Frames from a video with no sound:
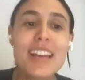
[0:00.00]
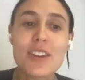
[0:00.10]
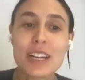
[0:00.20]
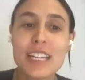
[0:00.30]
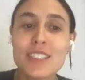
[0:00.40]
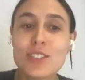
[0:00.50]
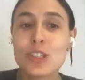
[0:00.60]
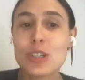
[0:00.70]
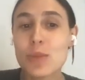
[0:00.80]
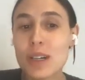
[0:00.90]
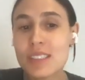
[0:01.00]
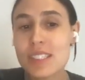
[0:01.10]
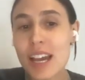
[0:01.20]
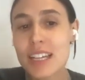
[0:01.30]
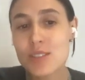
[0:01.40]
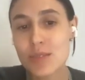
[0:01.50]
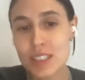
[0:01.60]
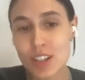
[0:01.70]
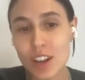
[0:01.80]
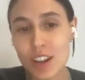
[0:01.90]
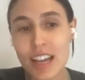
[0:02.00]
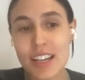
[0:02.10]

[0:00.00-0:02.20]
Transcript: there is no one size fits all,